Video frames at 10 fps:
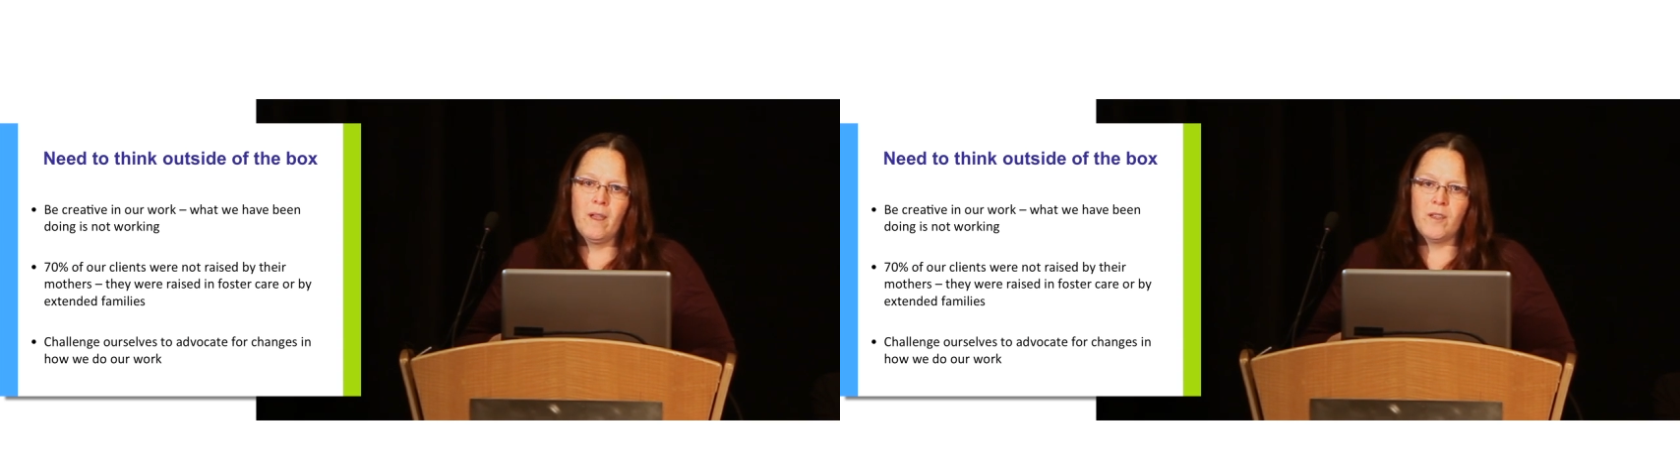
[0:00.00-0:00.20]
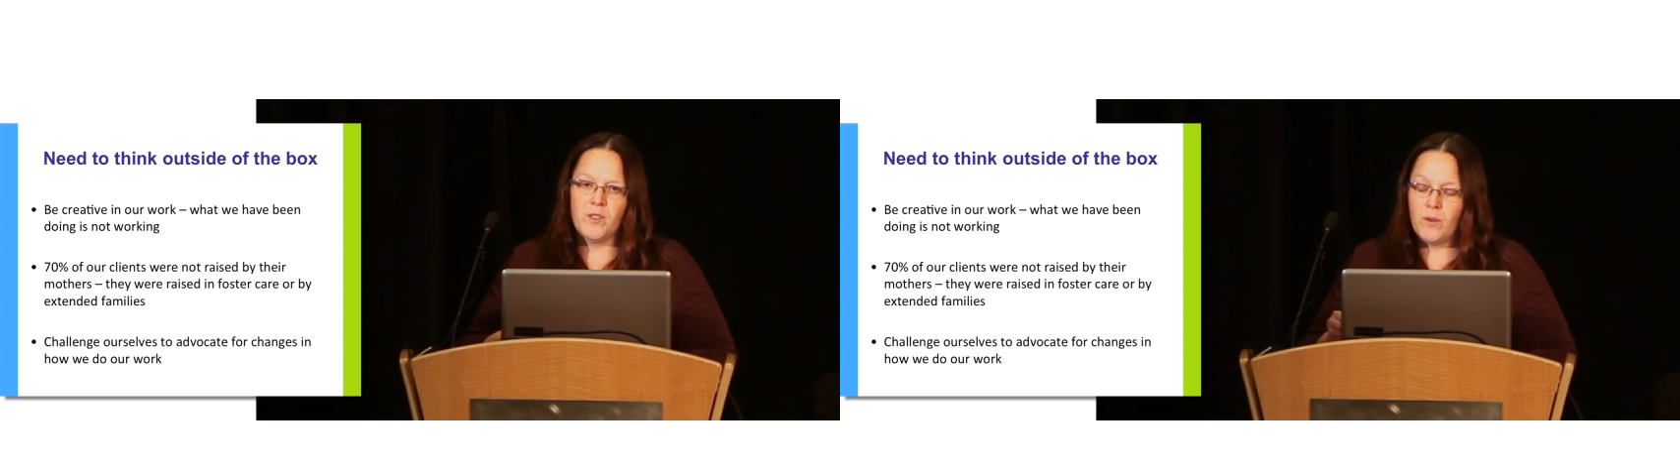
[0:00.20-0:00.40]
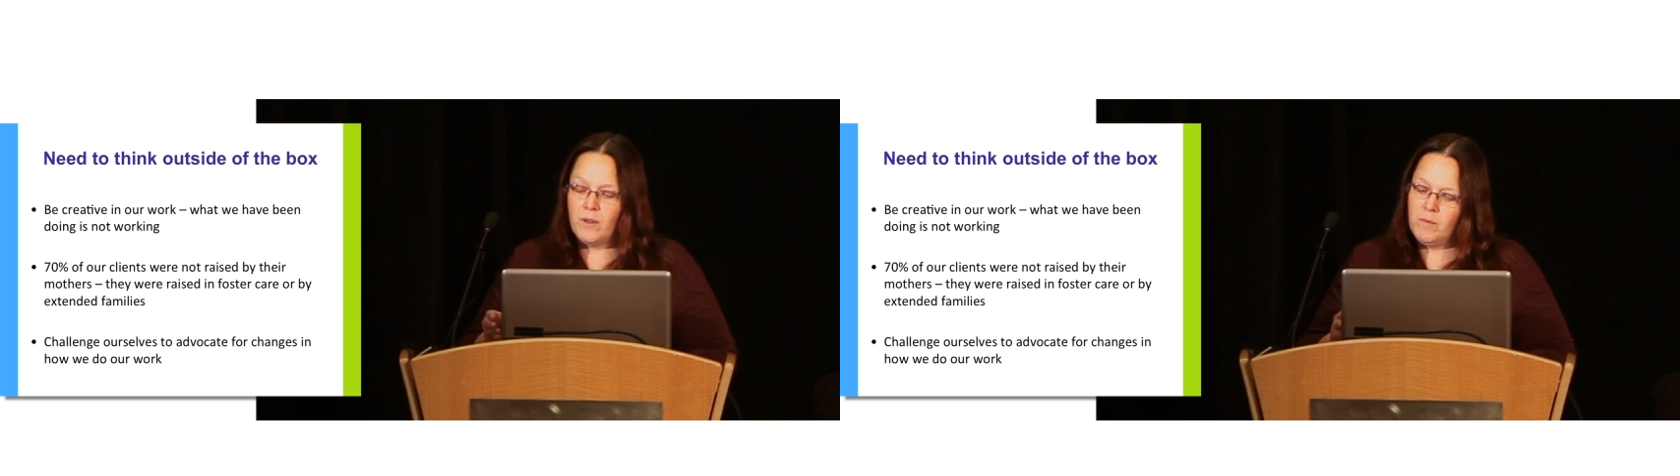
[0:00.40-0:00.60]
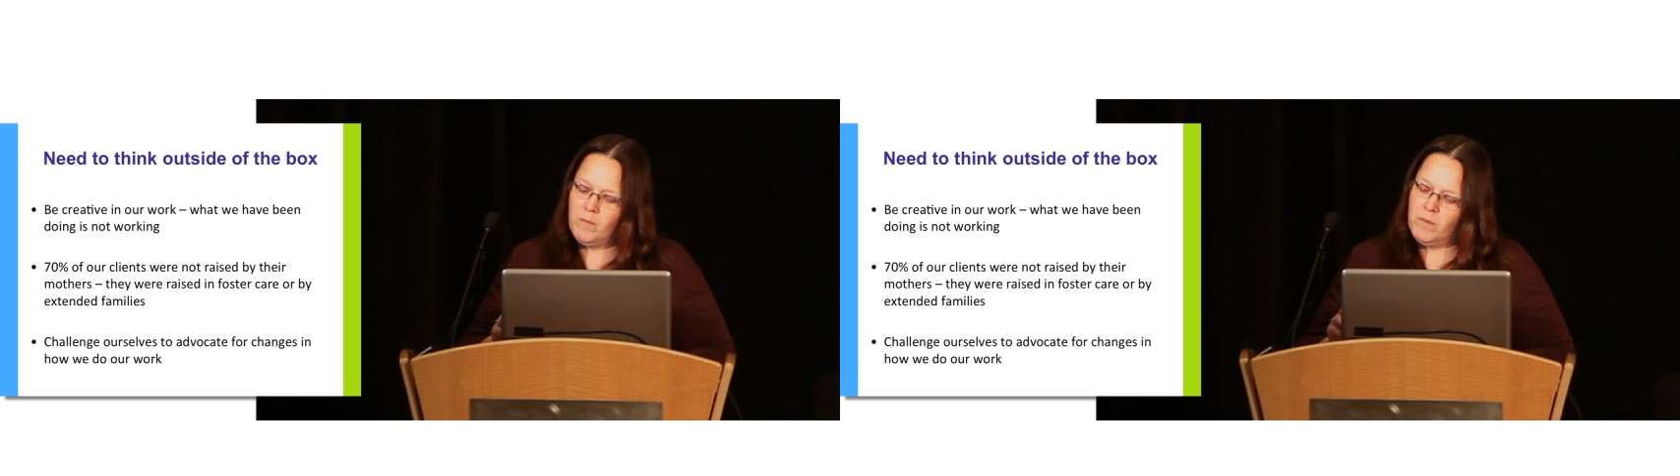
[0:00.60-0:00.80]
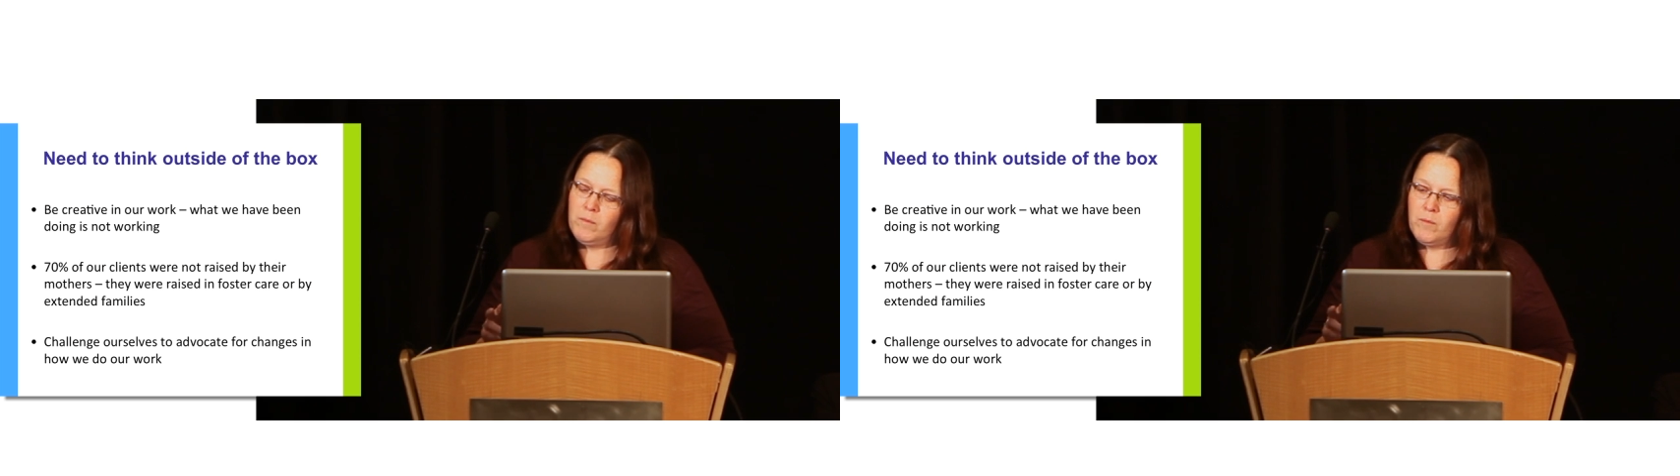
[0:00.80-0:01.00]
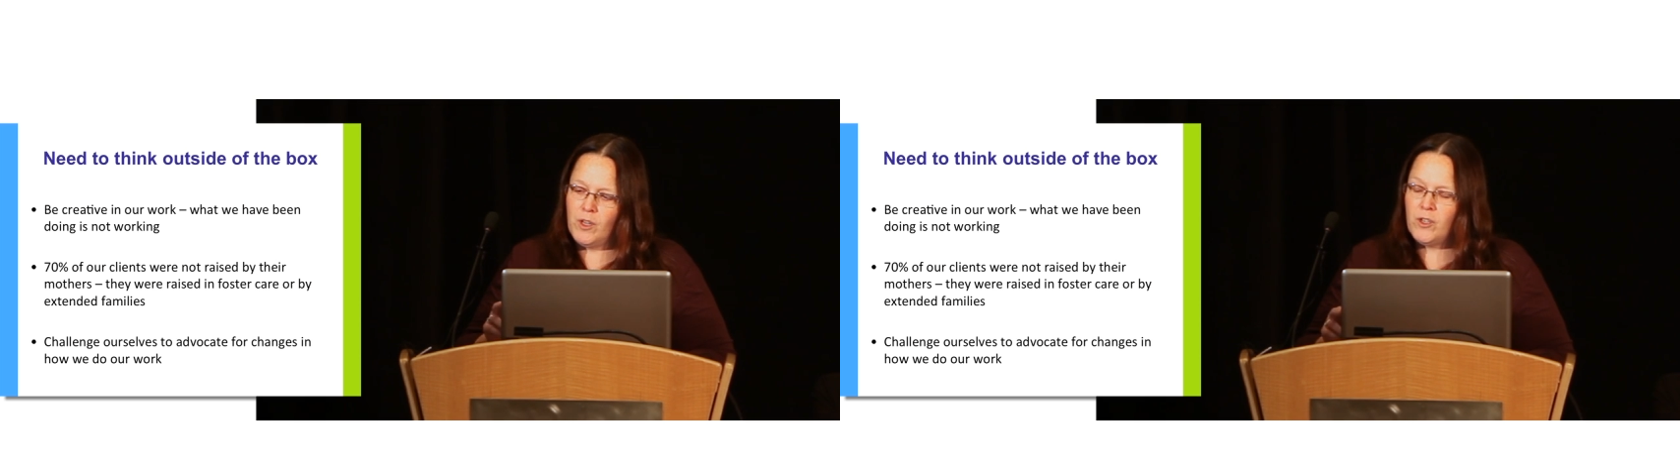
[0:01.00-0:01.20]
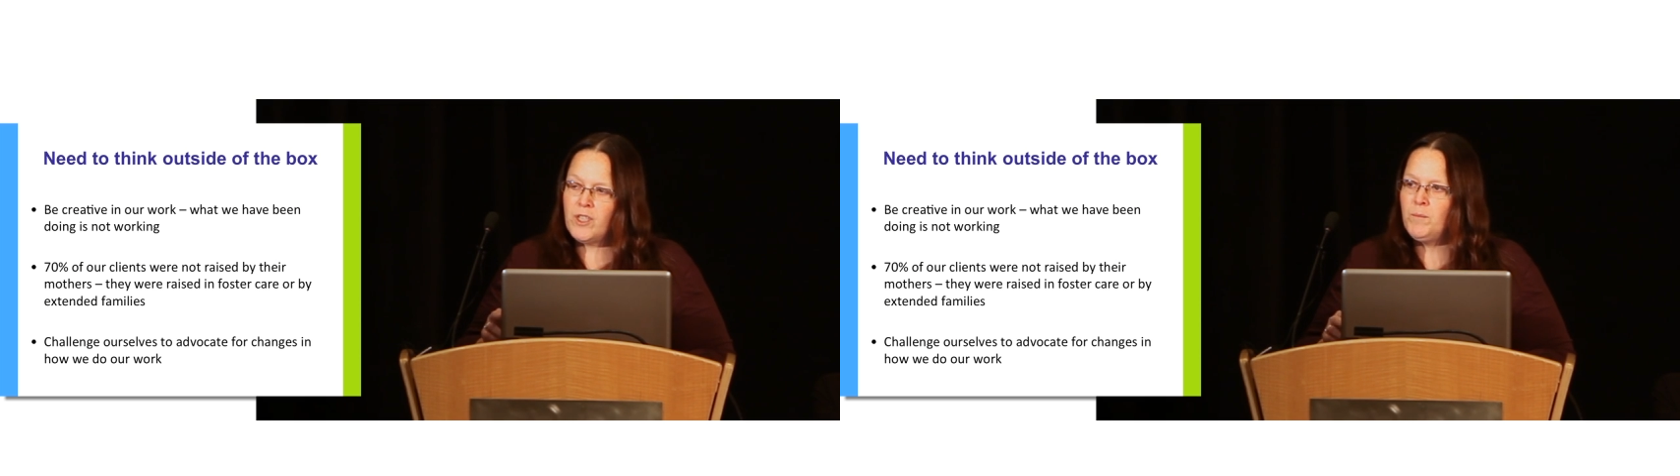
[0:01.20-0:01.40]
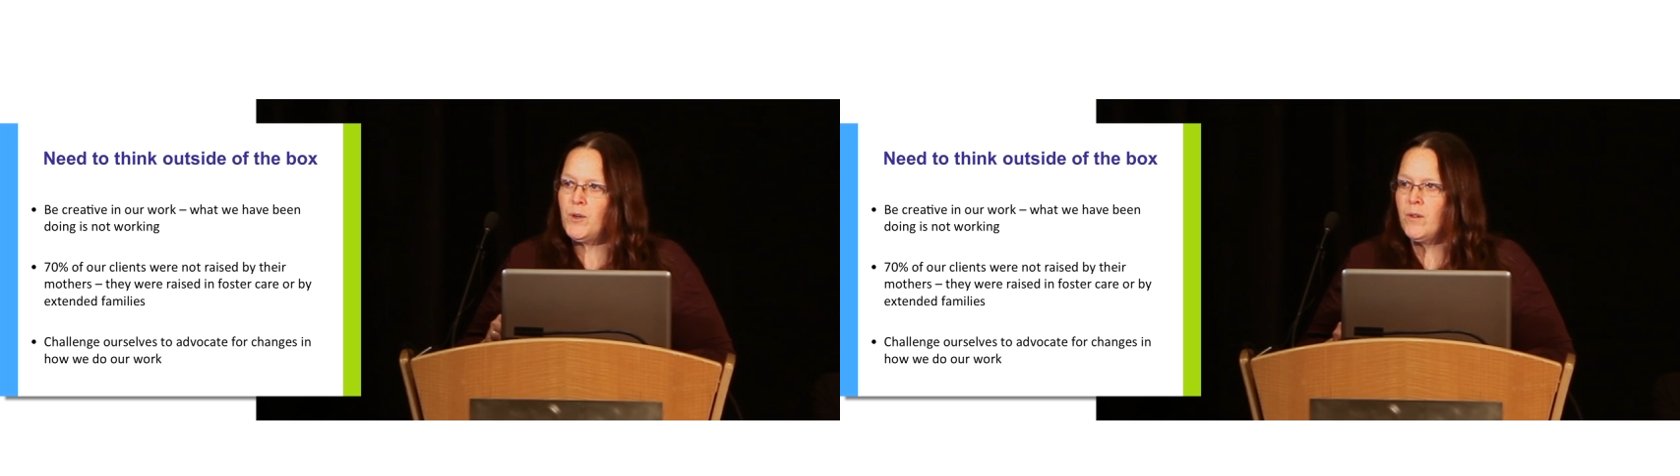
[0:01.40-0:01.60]
And so
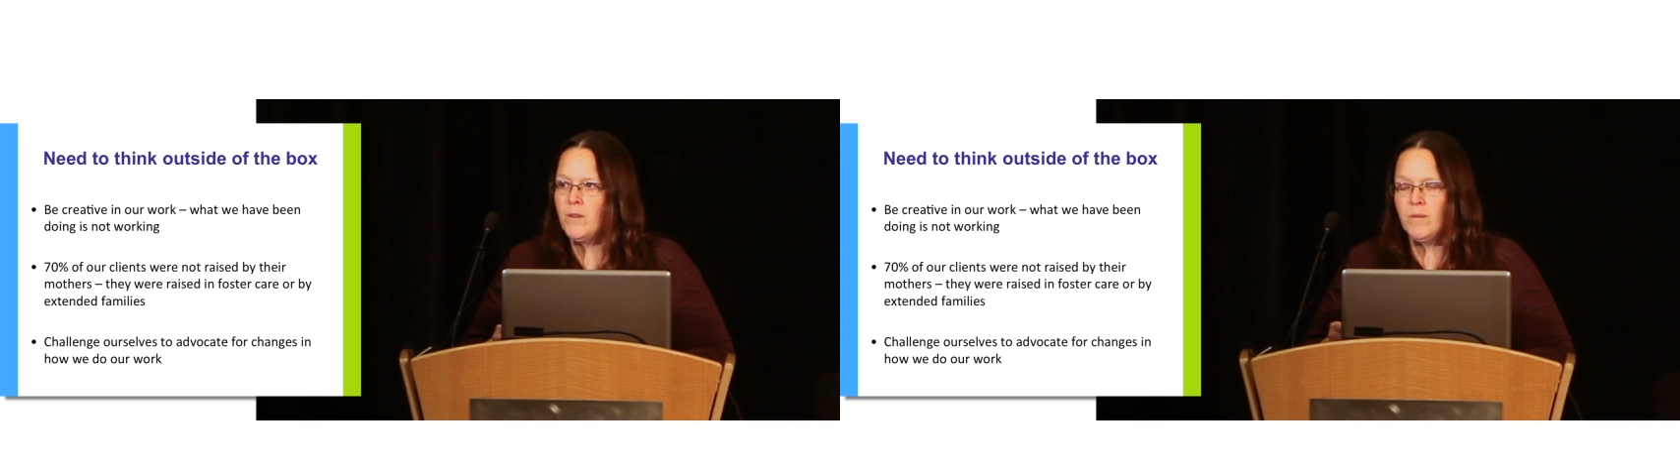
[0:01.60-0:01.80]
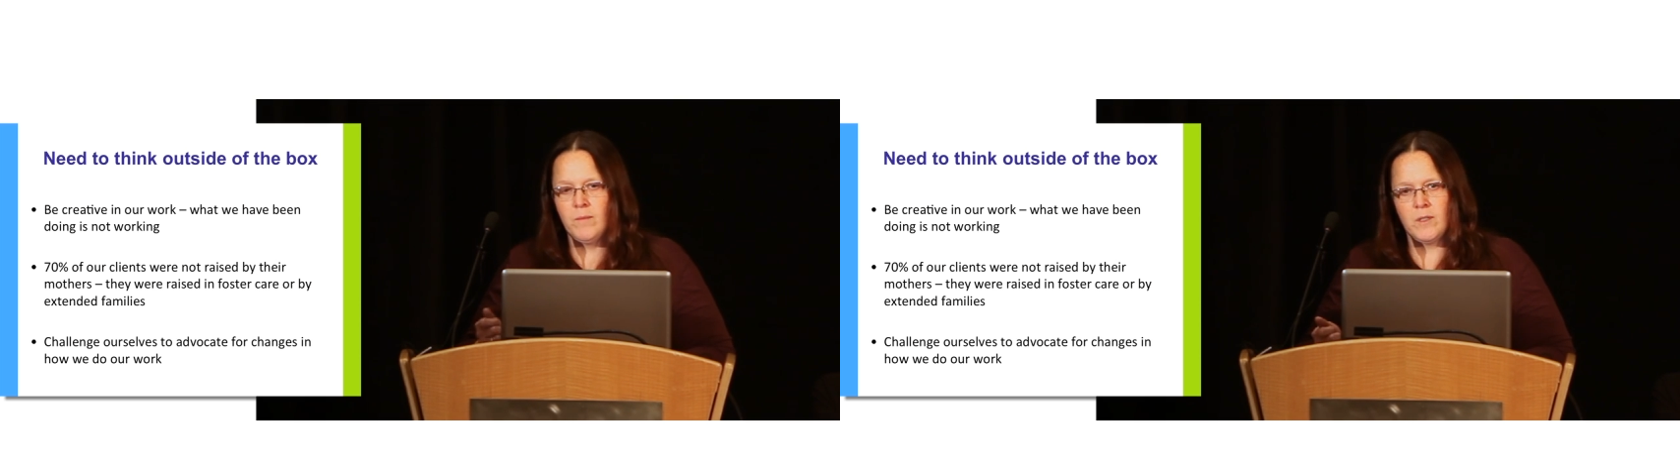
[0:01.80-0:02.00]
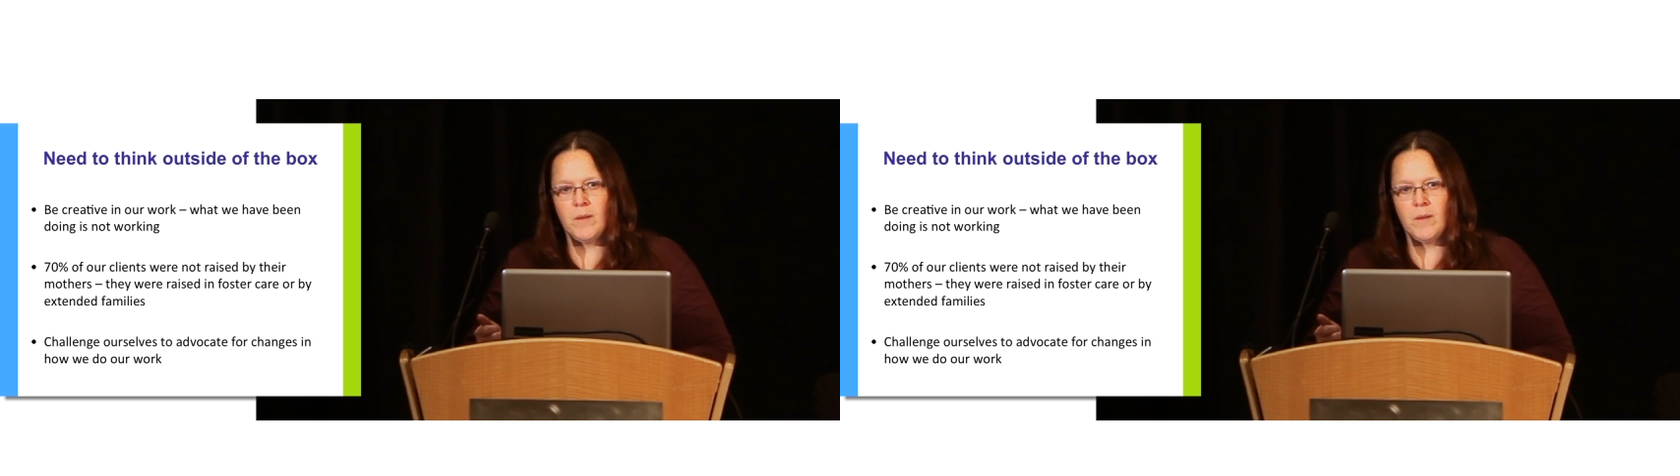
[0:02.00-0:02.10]
usually both,